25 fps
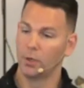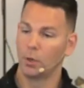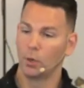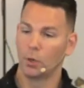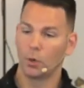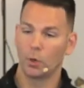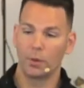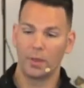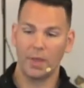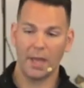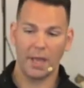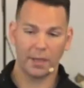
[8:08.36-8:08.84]

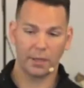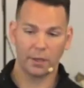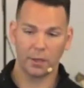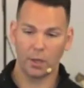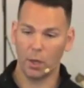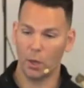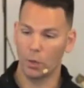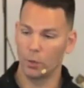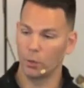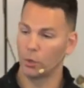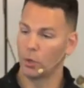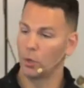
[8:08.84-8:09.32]
or that
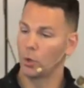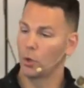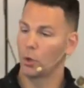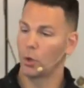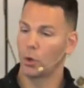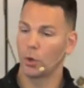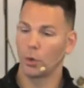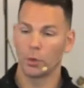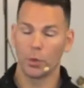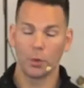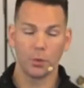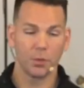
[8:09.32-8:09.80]
coat
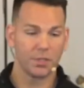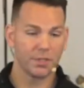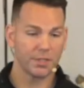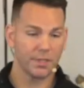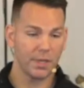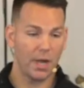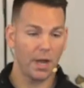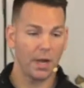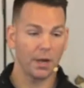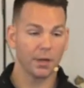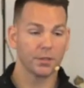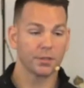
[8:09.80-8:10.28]
or those
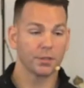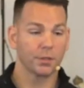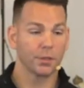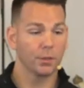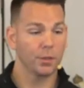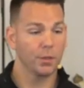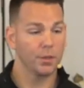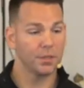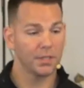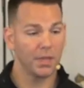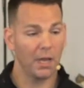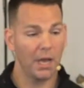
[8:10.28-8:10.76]
socks or
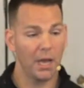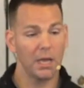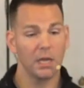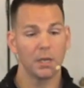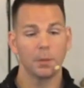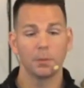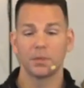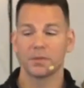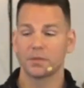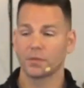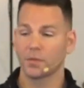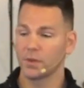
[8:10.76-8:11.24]
those
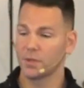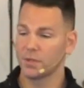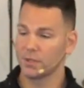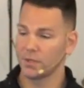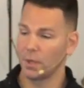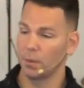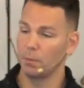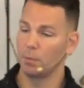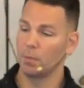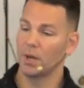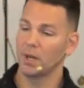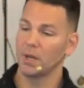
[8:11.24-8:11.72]
items for
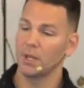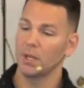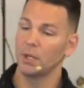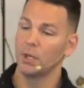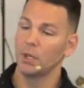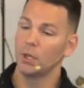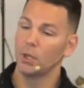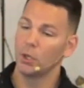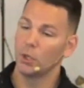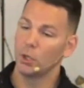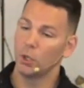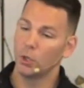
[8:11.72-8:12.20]
somebody
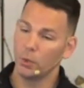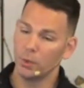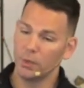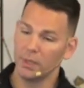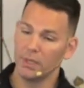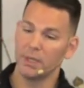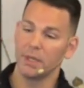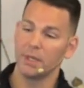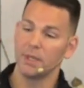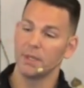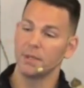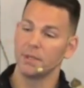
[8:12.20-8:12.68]
who
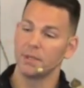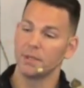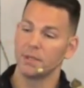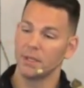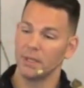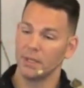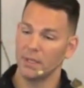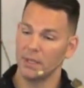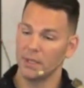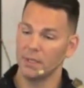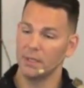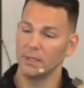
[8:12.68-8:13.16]
is
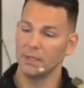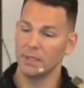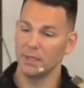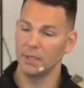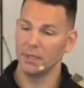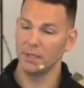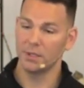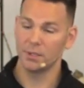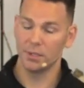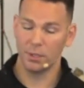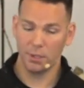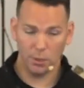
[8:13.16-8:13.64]
in
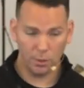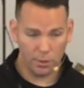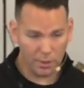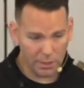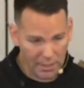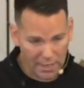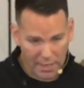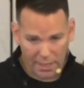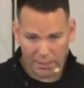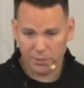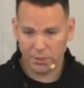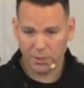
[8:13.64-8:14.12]
need. So you can
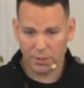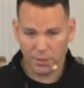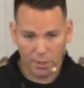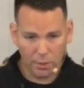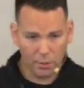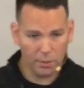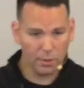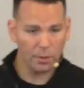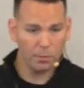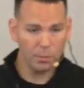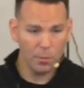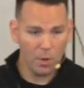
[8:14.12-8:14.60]
actually
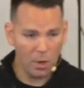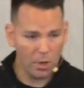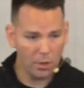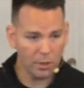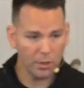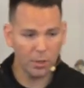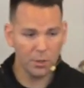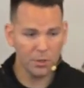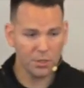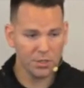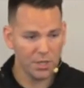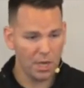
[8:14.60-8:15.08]
go to the mall
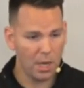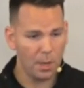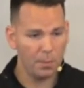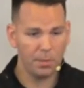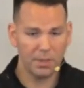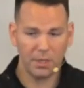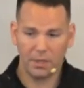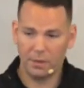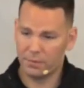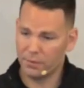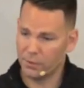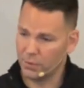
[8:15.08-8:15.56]
and go
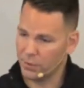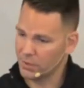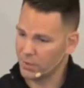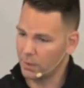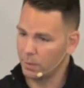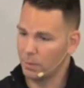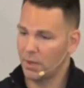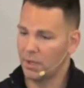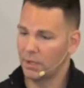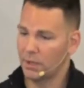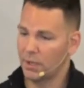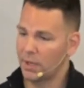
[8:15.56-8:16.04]
shopping if you're
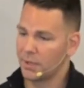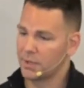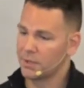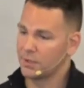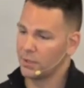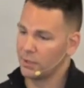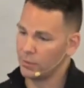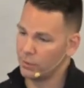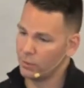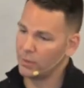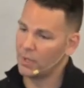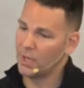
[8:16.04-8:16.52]
somebody that likes
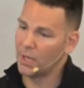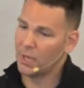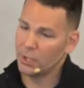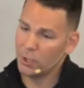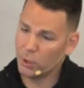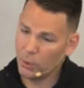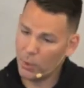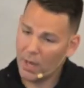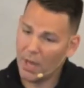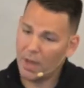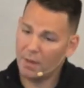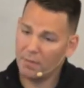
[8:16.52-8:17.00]
to do that.
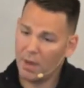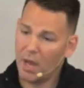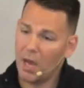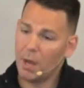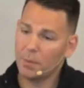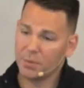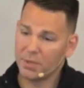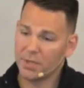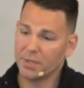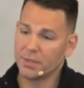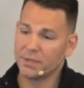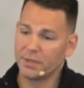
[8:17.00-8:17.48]
You have
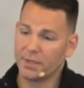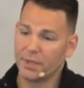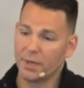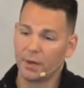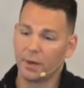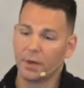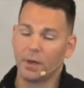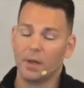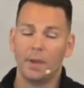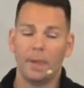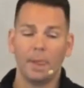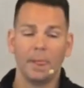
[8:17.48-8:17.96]
options
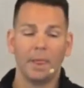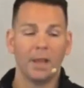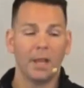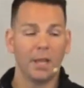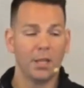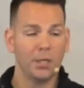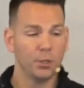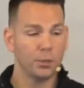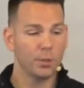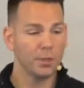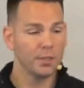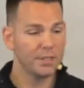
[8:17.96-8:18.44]
there,
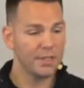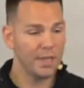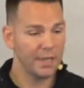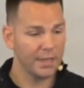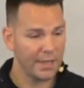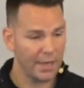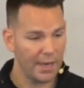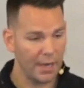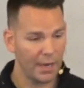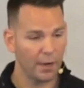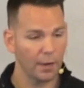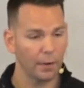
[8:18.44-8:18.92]
and you can
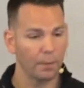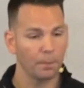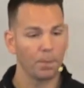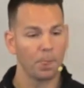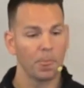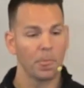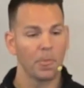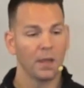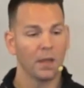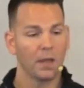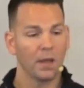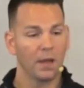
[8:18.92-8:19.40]
take care
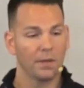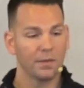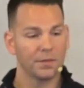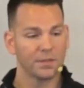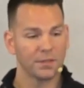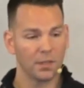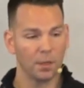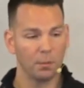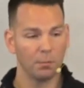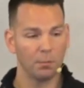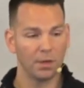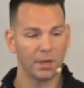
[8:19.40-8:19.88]
of
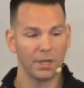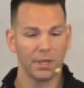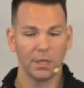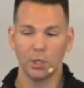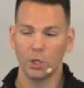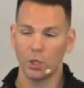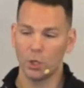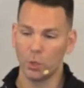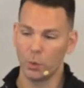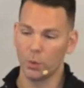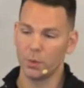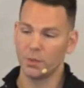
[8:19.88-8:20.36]
somebody
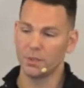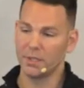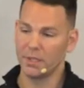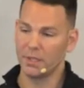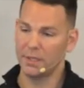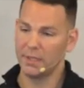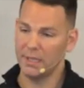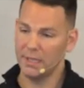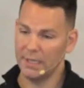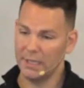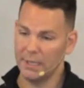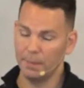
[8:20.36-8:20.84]
who's
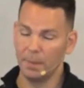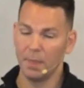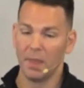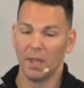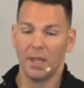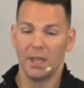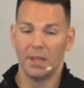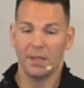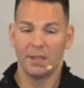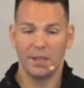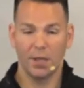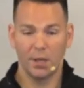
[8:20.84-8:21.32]
in need.
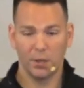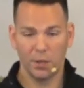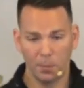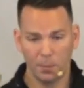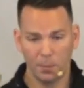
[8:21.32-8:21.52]
The other